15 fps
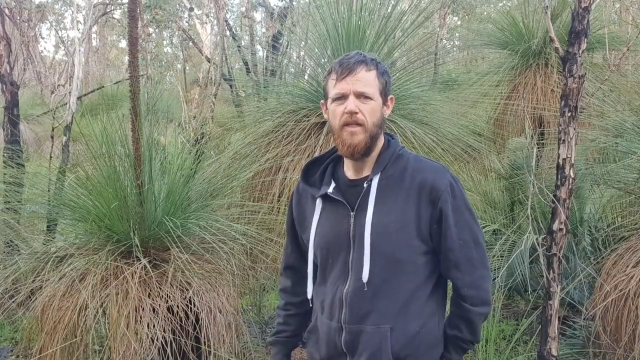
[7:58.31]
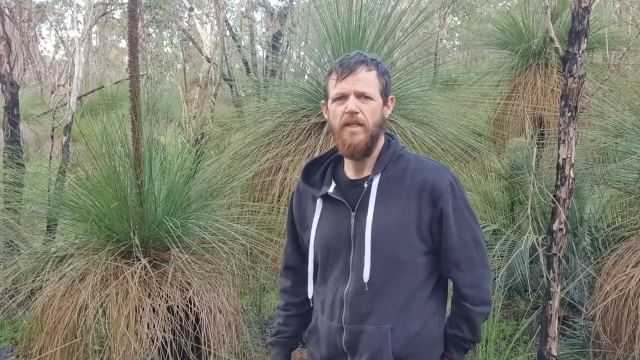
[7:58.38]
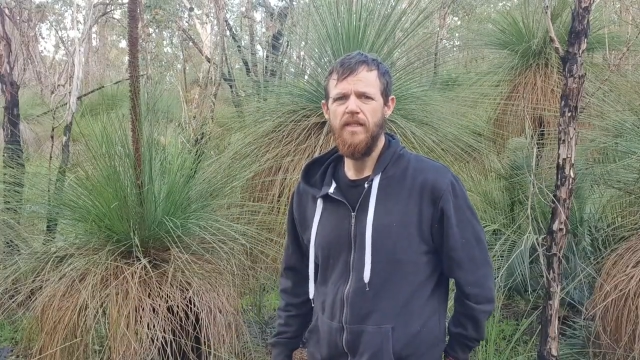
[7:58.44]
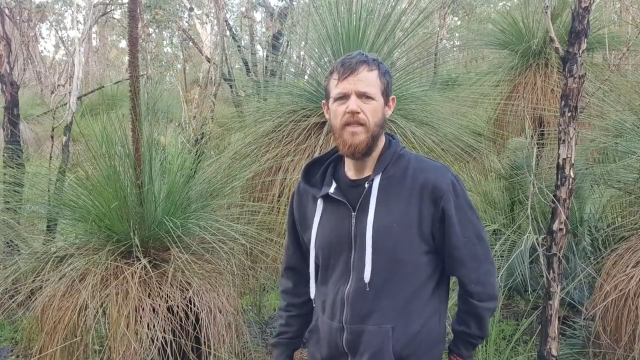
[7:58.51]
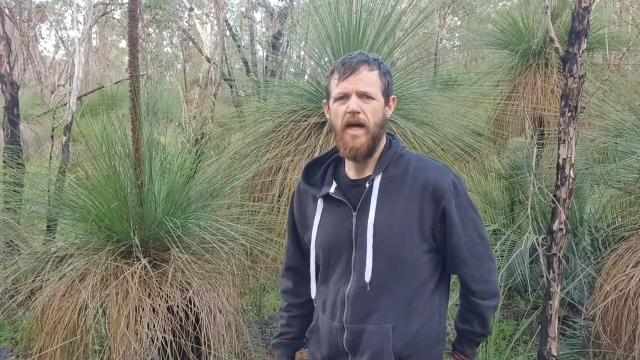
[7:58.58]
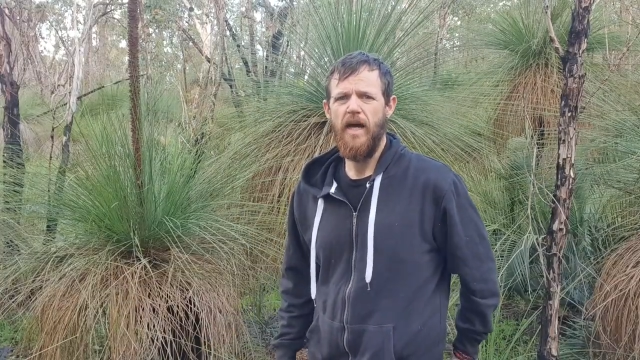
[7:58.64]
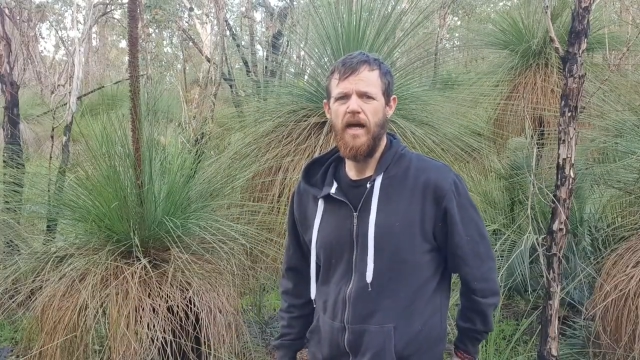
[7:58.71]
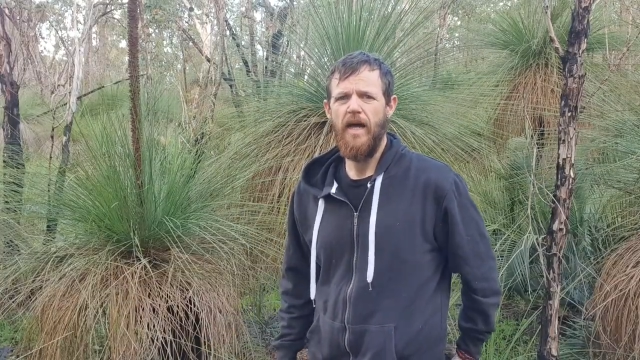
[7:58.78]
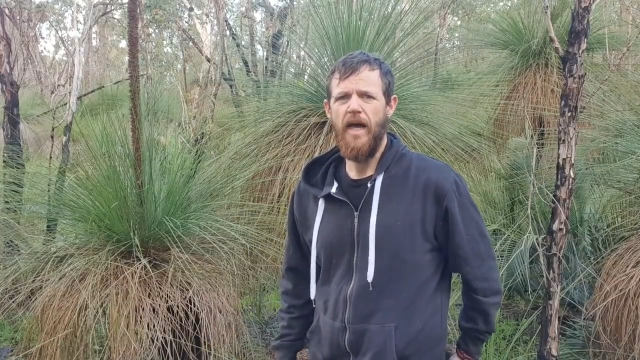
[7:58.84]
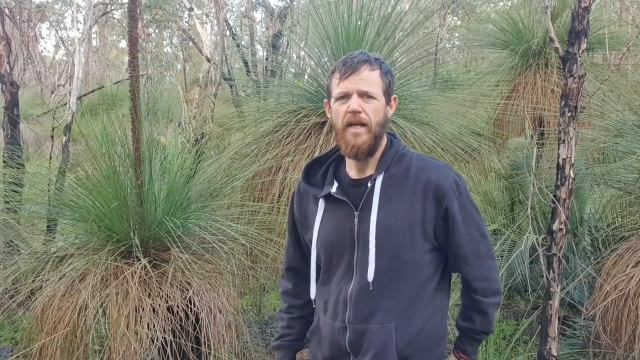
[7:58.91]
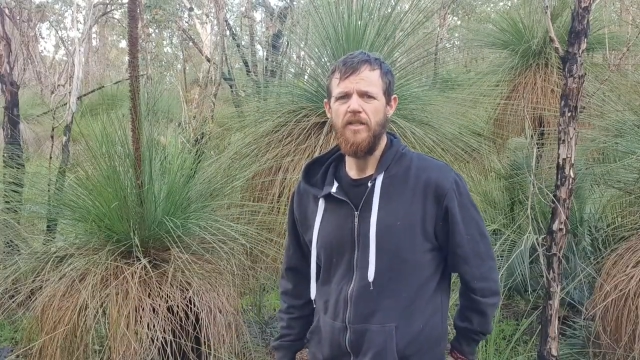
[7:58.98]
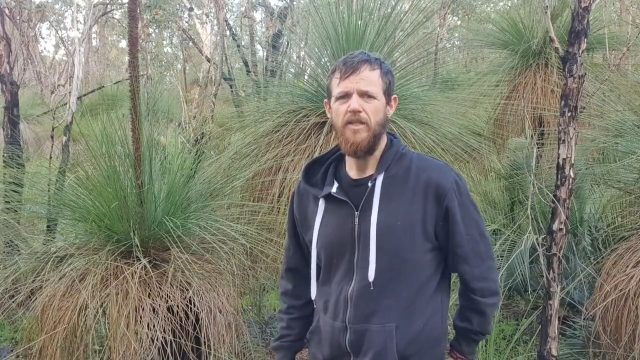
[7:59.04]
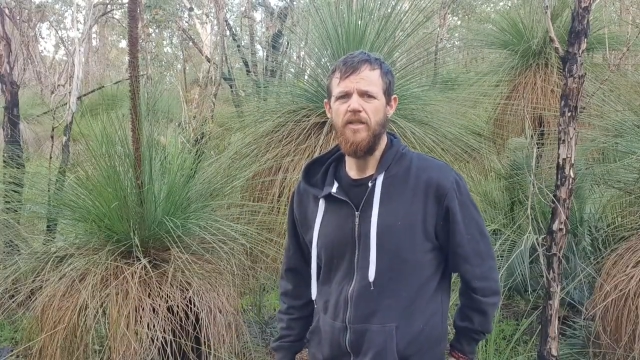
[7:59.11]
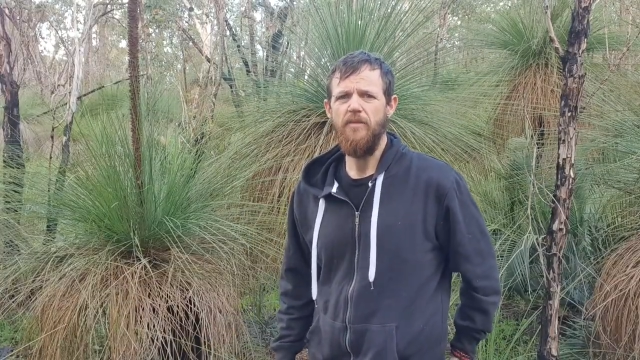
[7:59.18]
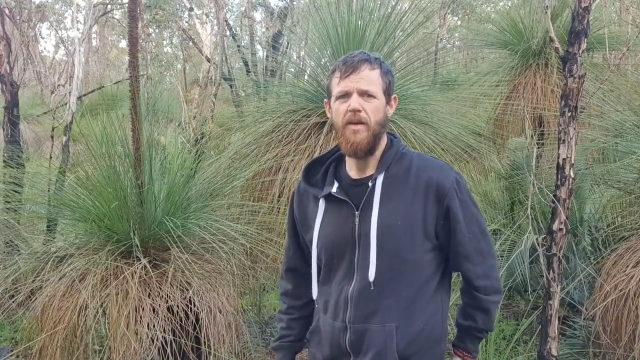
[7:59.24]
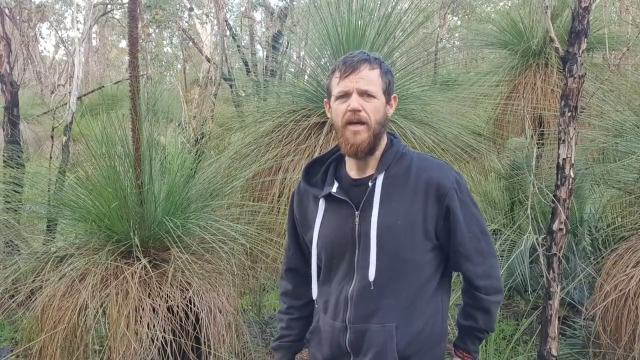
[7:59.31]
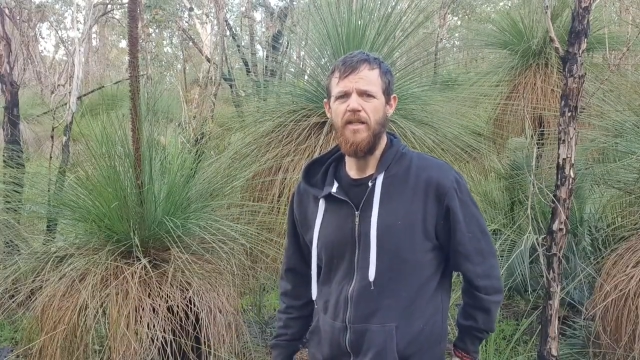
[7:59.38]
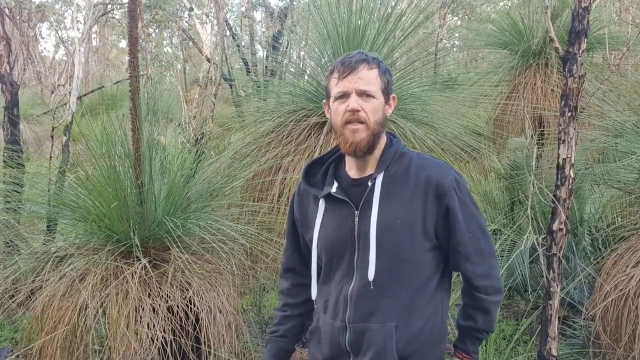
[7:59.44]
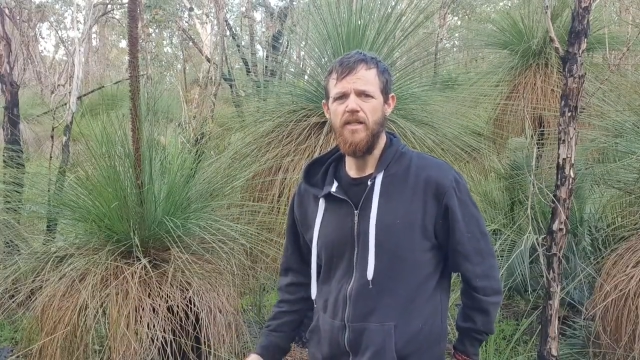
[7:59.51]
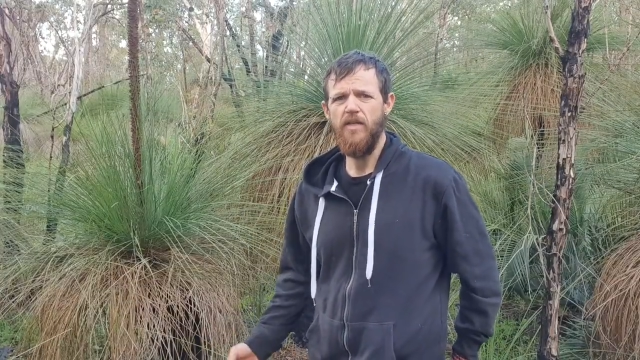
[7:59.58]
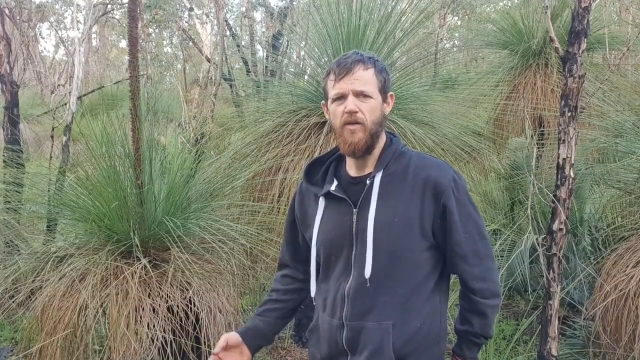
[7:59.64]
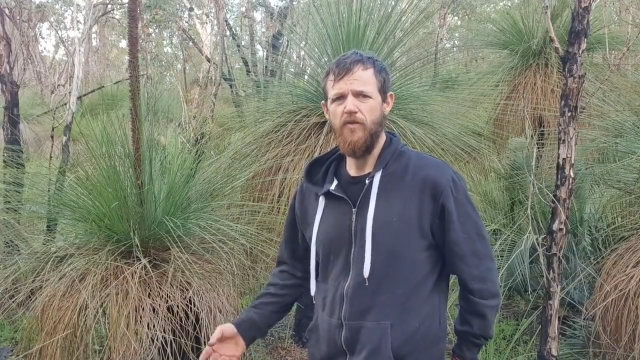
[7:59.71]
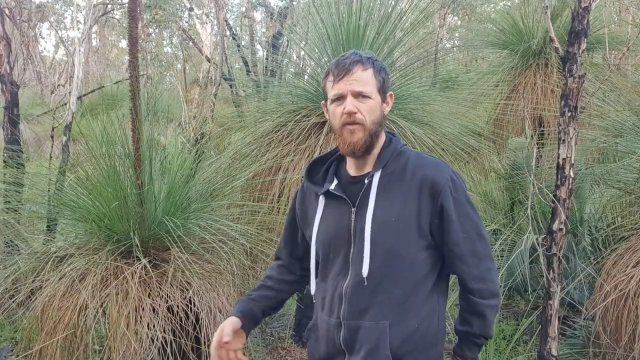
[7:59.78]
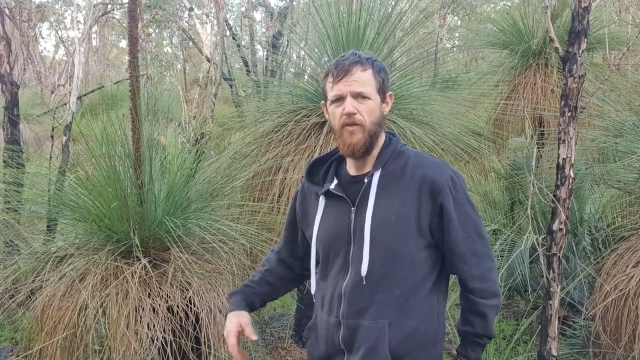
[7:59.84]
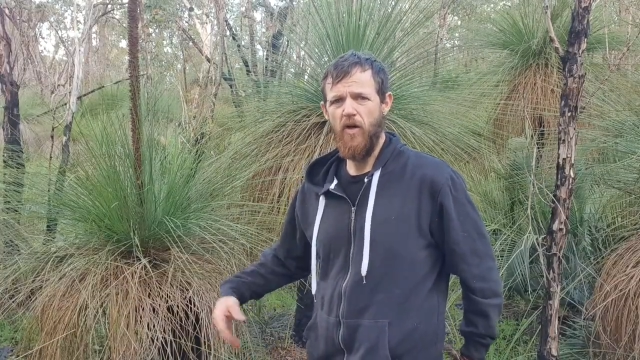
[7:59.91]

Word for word: is uh, actually to make yourself a